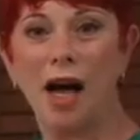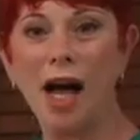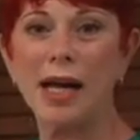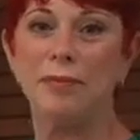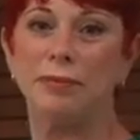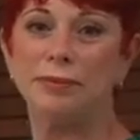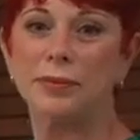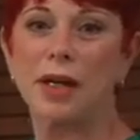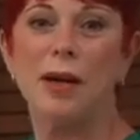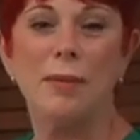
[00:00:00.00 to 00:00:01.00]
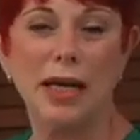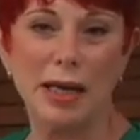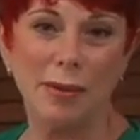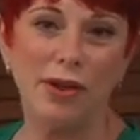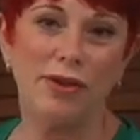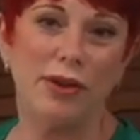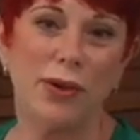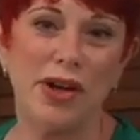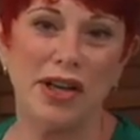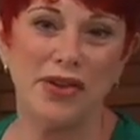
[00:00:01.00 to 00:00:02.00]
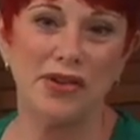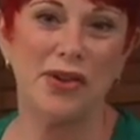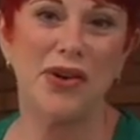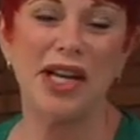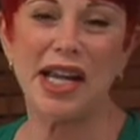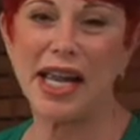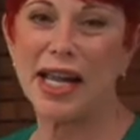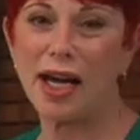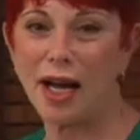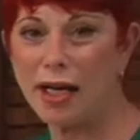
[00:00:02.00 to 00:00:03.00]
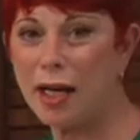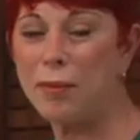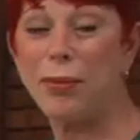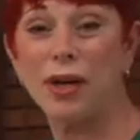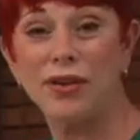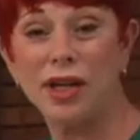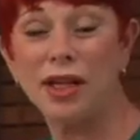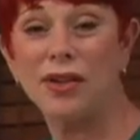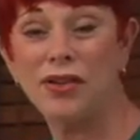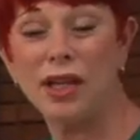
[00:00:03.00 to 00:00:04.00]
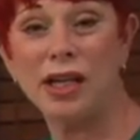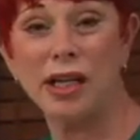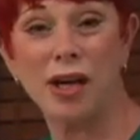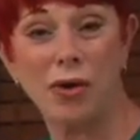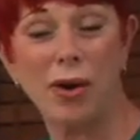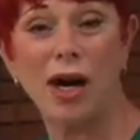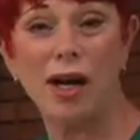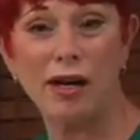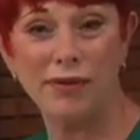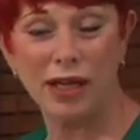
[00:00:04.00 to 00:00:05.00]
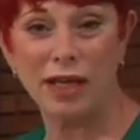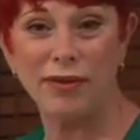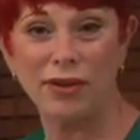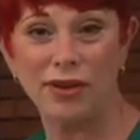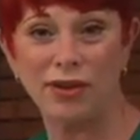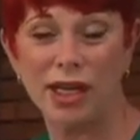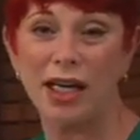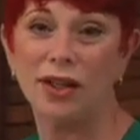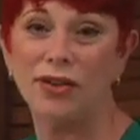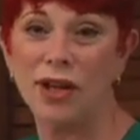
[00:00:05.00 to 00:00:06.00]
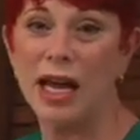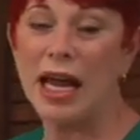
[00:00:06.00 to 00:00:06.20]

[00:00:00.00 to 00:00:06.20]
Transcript: Hi, my name is Lori Nestore, and I am president and CEO of Eva's Esthetics.